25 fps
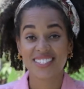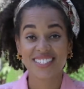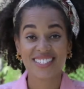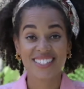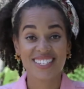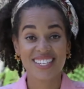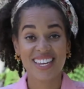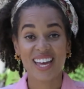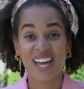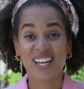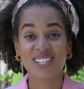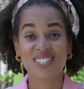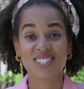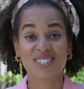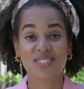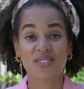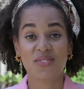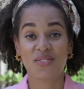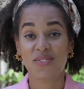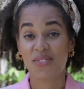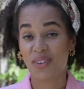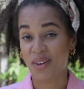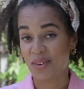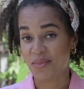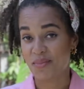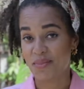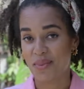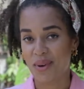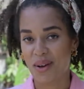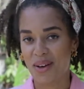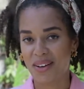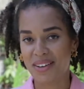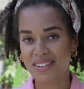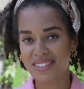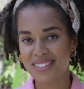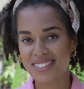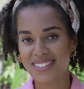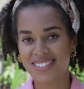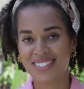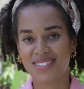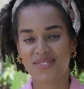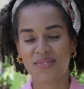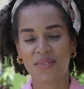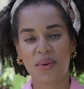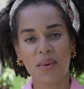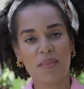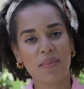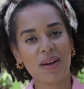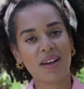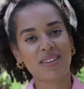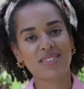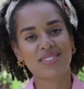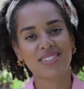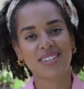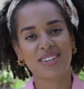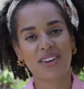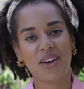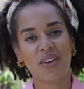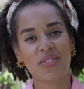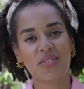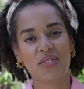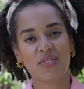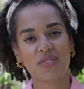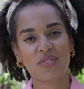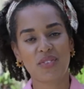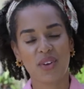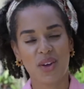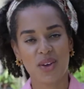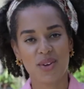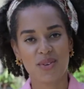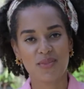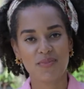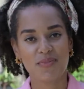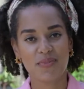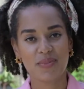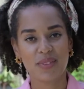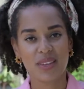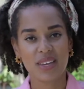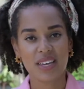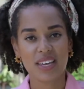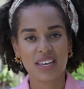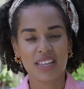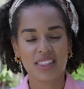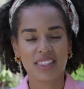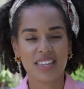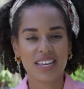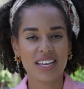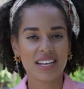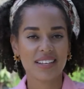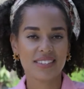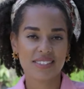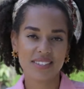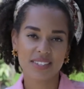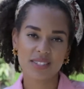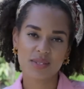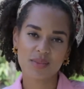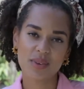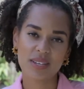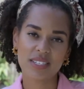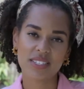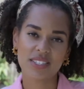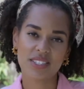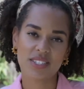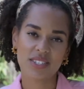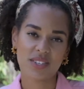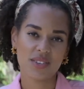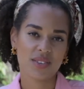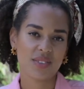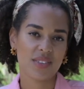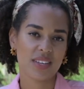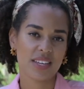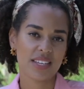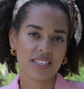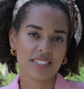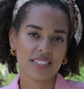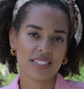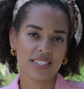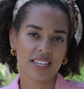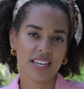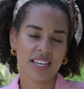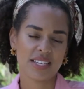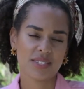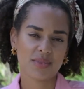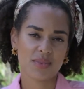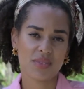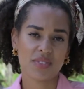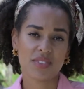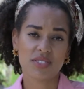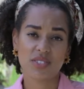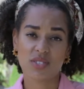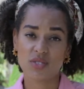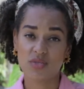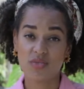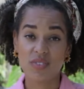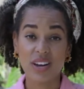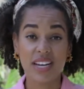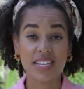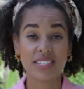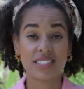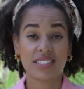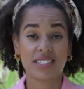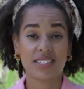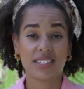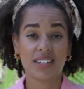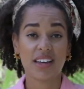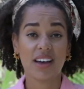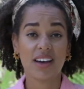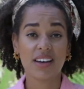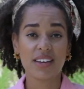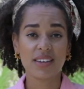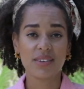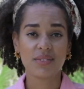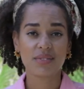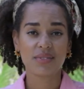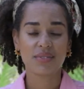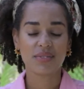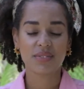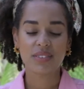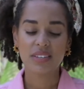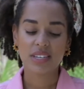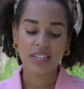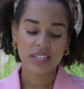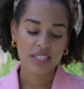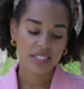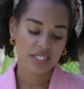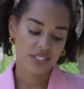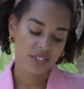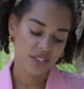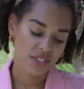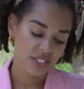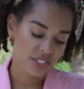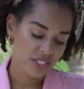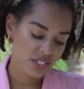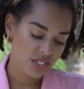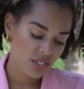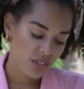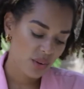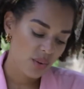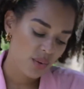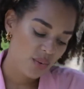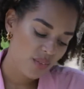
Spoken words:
to get to the fun parts. We're about to cut the foam. The easiest way to do this is with a serrated knife. So you just go